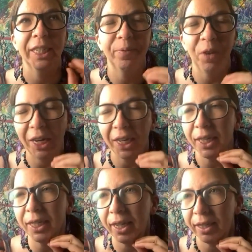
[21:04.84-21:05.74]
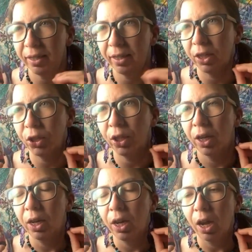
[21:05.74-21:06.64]
because frankincense has such
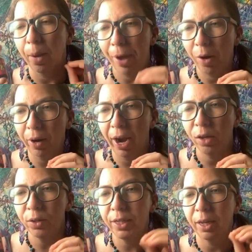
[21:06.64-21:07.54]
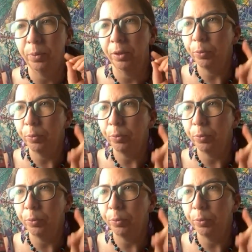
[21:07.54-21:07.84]
a powerhouse to help with